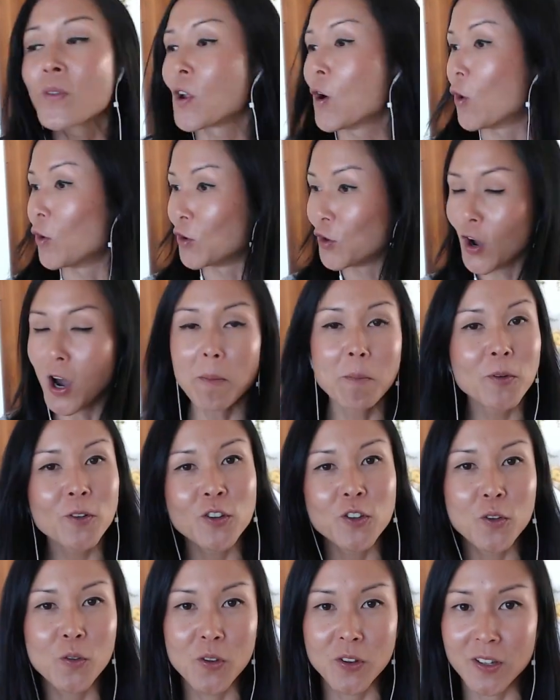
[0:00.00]
or not
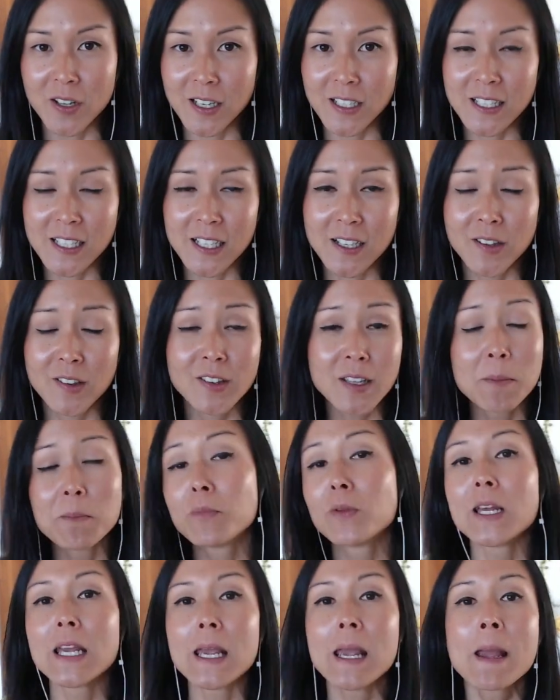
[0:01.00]
pursue this idea
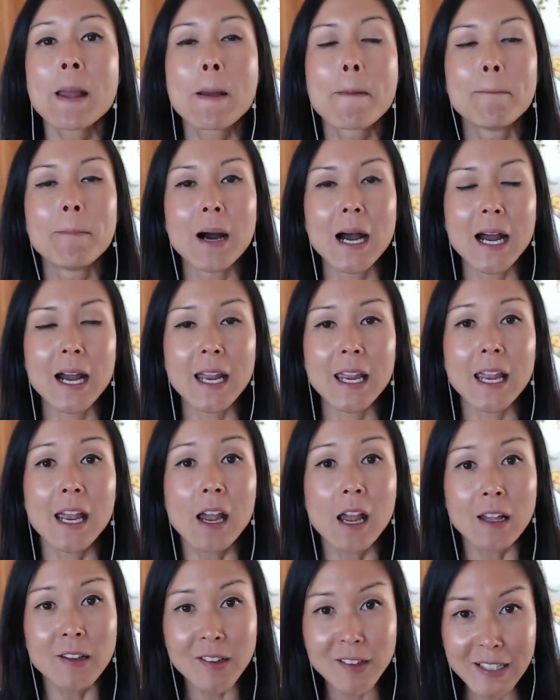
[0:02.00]
simply by
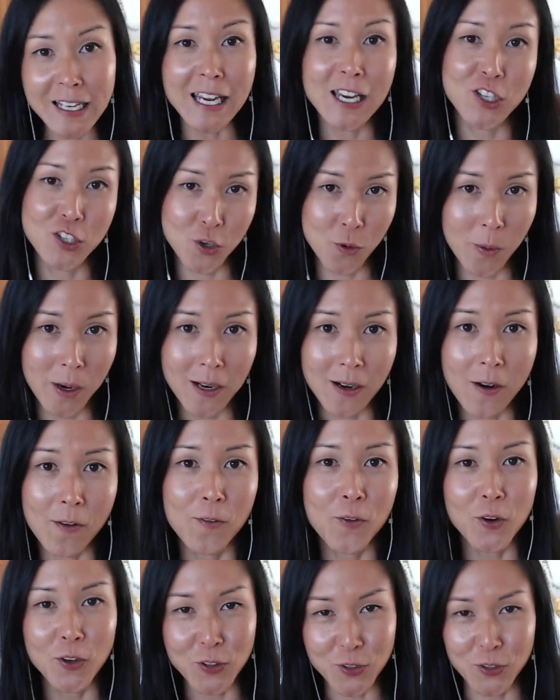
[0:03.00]
sticking to it
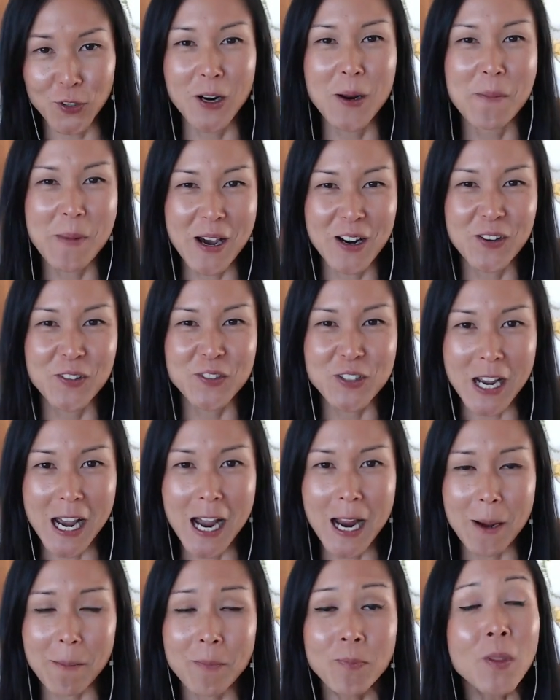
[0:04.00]
for a certain amount of
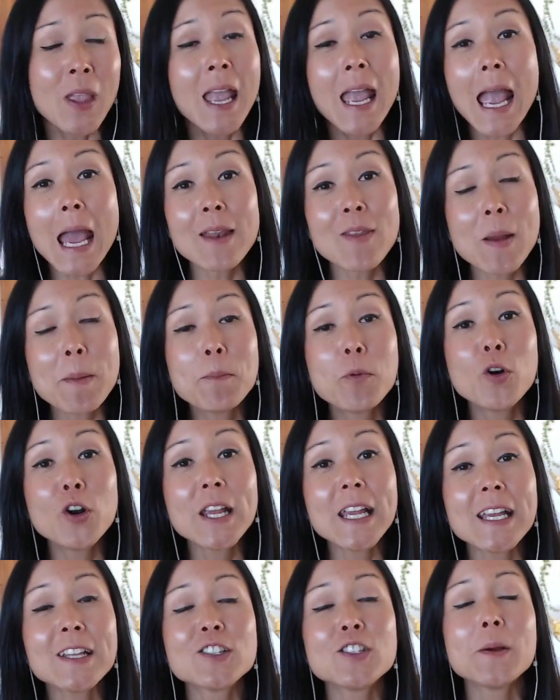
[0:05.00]
time and then
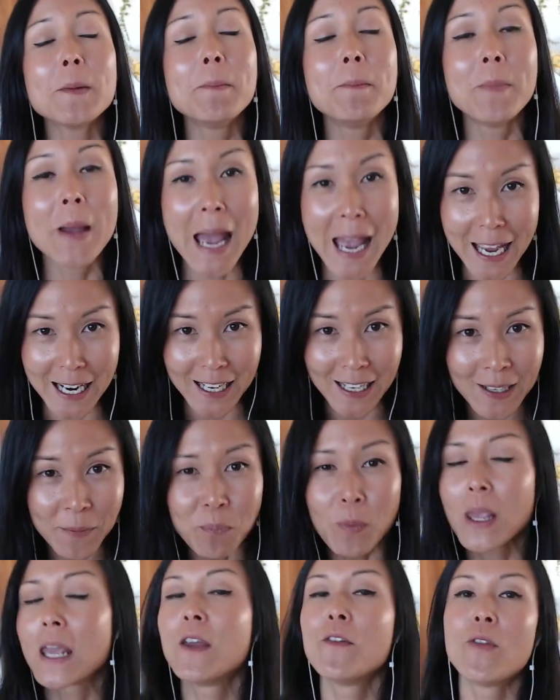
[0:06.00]
putting it to bed
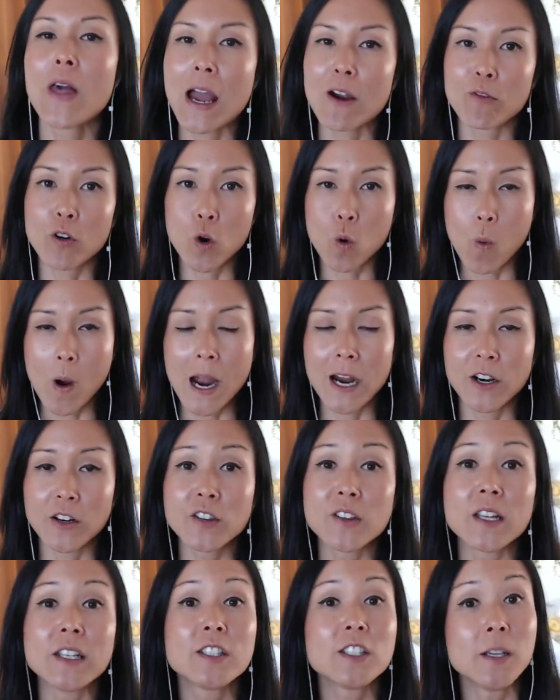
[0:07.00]
if that
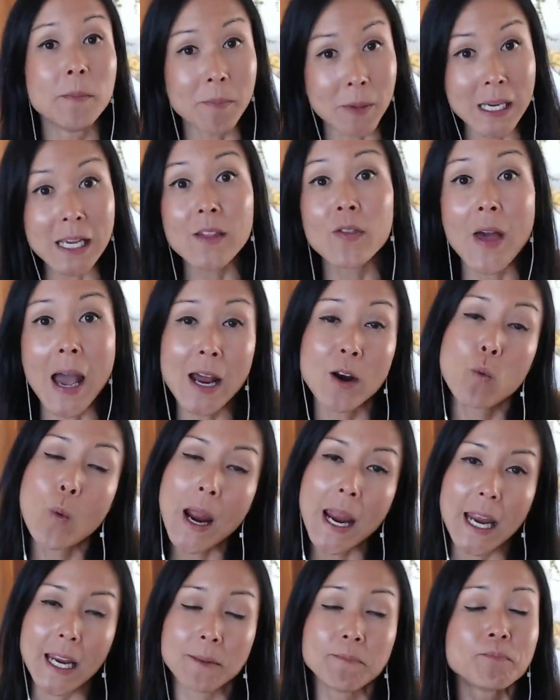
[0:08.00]
requires it to be that
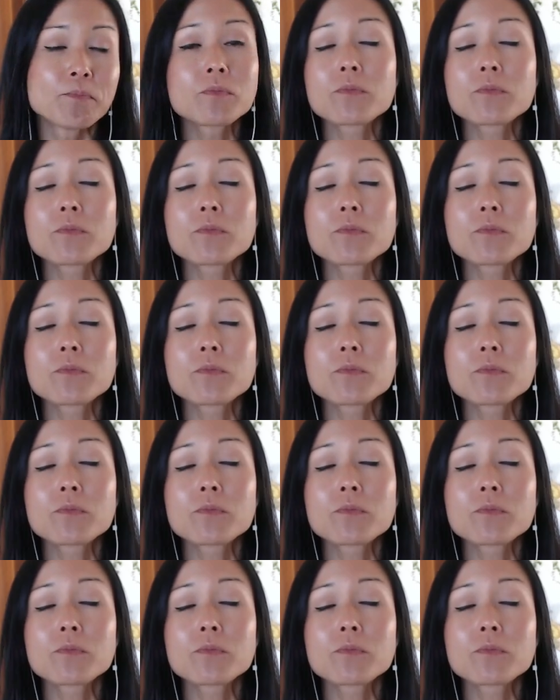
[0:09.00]
way